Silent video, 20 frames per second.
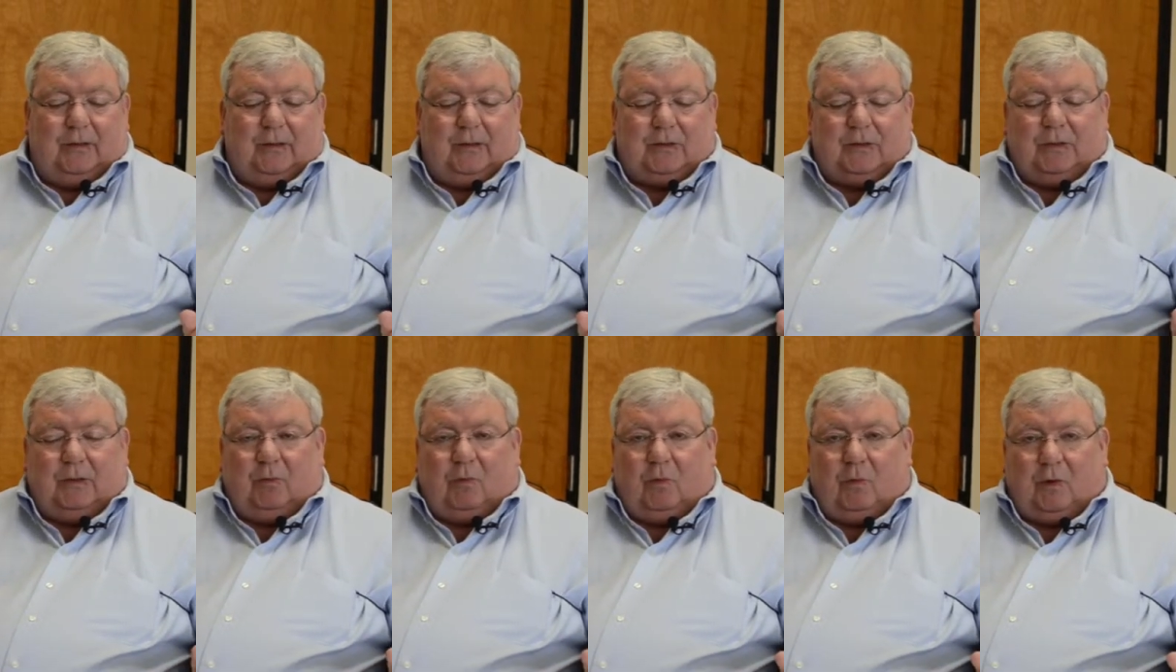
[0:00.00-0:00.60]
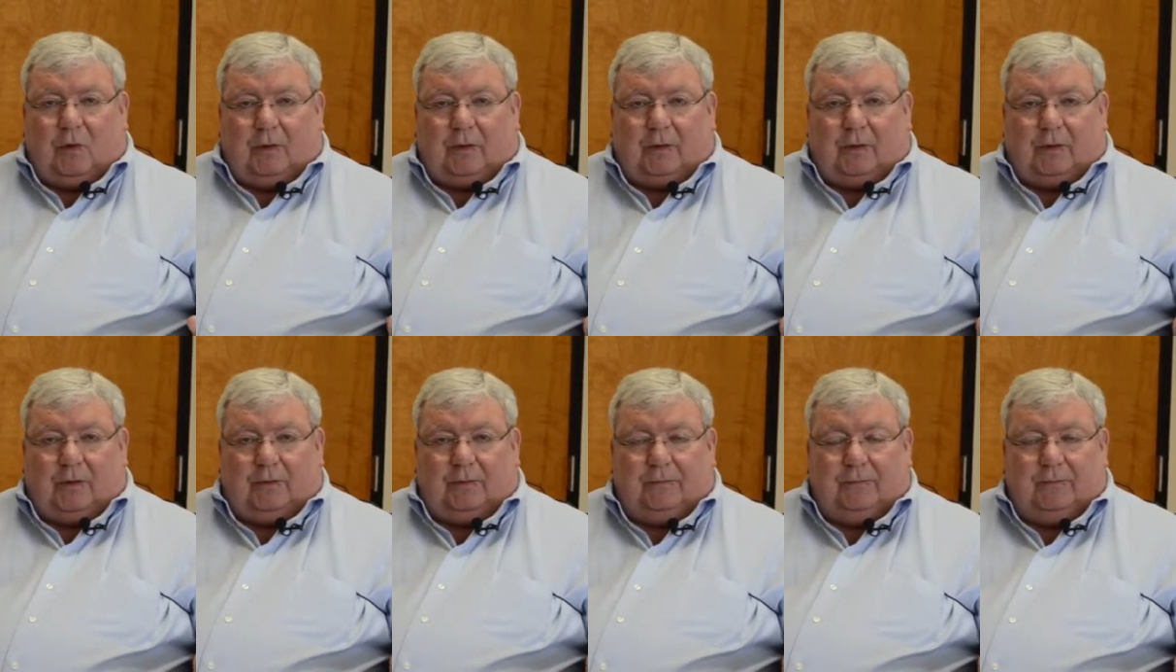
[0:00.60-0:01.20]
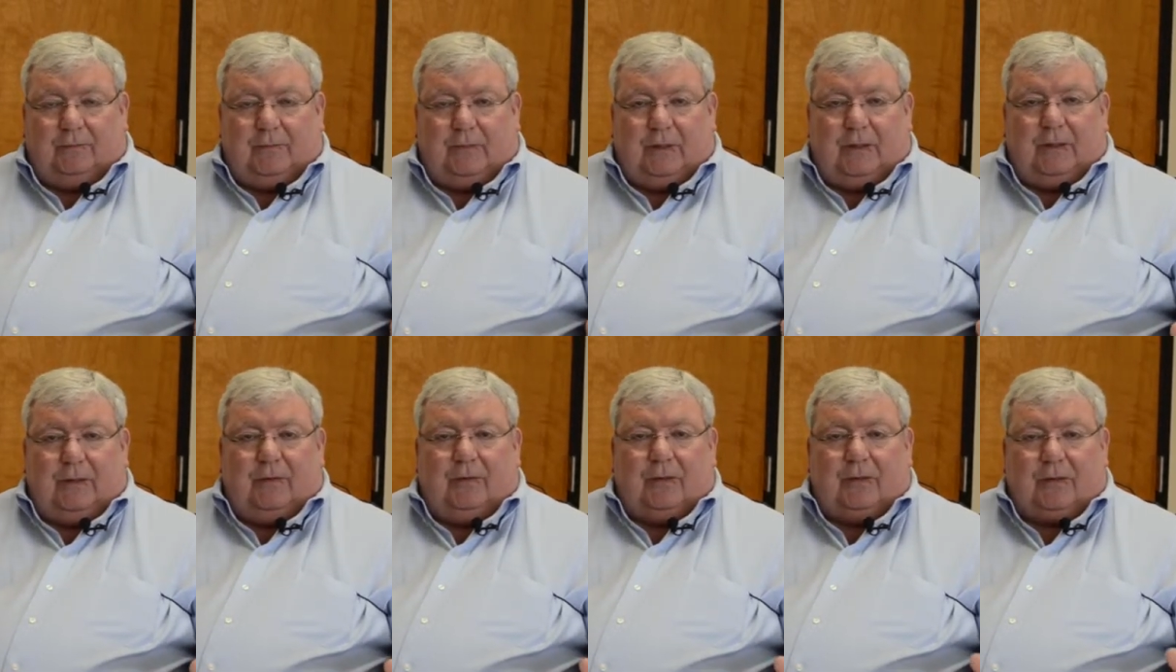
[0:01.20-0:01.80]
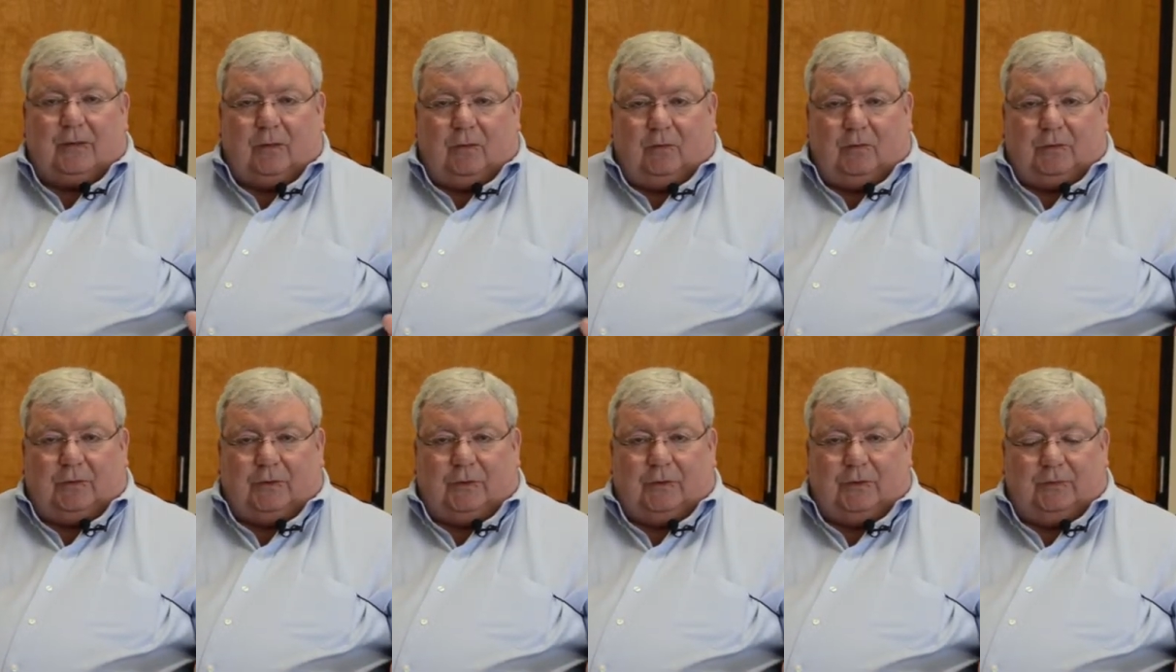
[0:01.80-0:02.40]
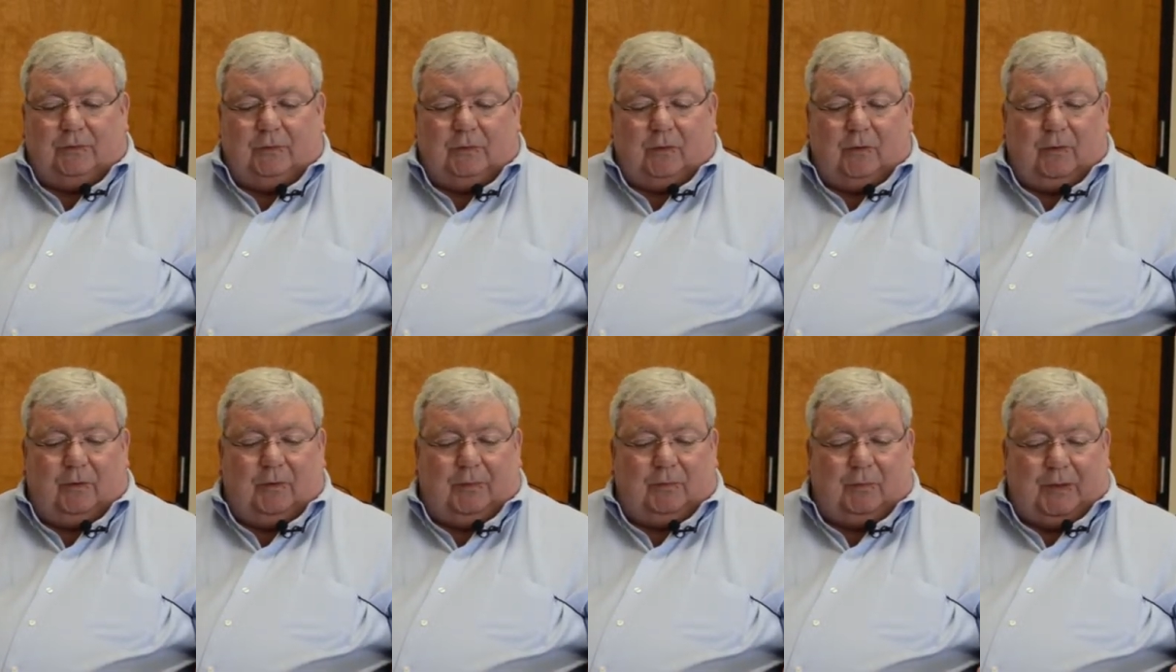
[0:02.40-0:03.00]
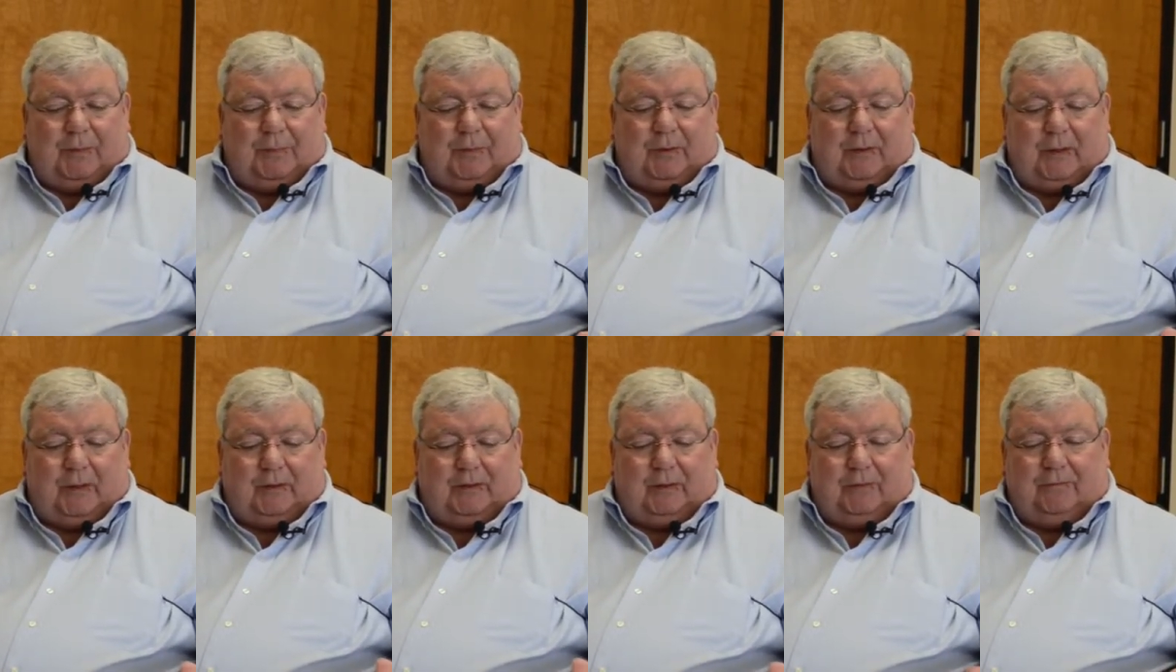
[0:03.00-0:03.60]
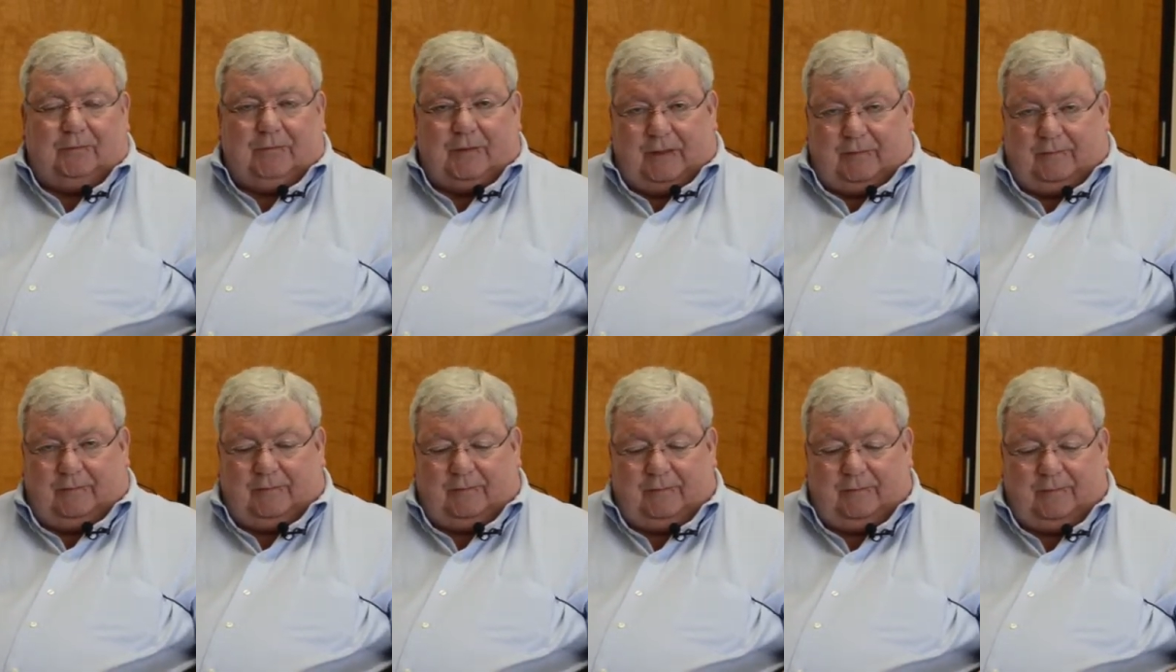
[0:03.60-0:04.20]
There's the worker, the soldier, or the reproductive nymph.